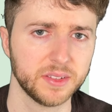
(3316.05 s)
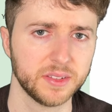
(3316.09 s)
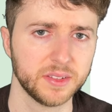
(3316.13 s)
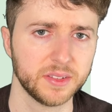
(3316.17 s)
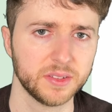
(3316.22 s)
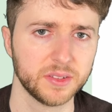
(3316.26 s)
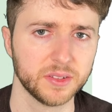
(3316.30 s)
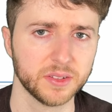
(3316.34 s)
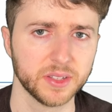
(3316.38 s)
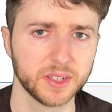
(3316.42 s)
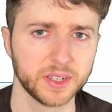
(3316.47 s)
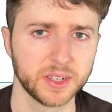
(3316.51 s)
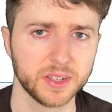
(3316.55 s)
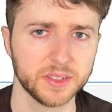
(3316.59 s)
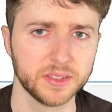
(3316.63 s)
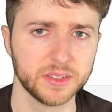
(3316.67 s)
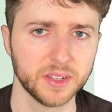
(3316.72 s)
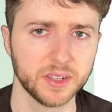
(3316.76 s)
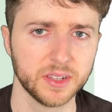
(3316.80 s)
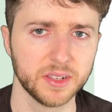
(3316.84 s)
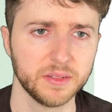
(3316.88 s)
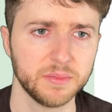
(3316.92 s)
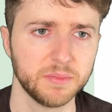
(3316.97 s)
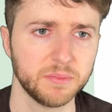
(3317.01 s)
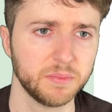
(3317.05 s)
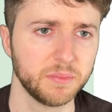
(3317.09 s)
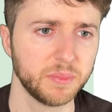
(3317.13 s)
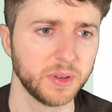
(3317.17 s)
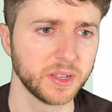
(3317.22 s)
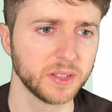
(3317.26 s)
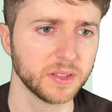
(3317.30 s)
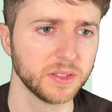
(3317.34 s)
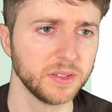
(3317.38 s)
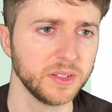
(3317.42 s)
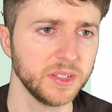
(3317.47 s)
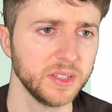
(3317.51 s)
So like I said,
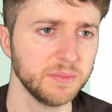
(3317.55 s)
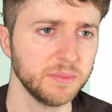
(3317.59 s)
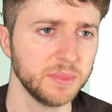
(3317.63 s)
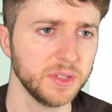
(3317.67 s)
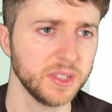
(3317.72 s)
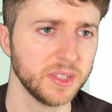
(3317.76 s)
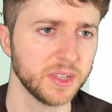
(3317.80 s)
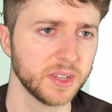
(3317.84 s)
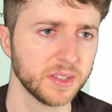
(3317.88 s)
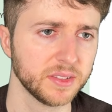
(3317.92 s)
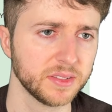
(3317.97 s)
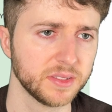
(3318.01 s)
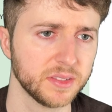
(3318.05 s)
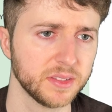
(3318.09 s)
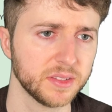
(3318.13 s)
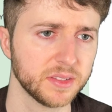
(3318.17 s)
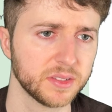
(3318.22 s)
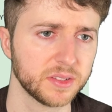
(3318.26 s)
BanglaDB has this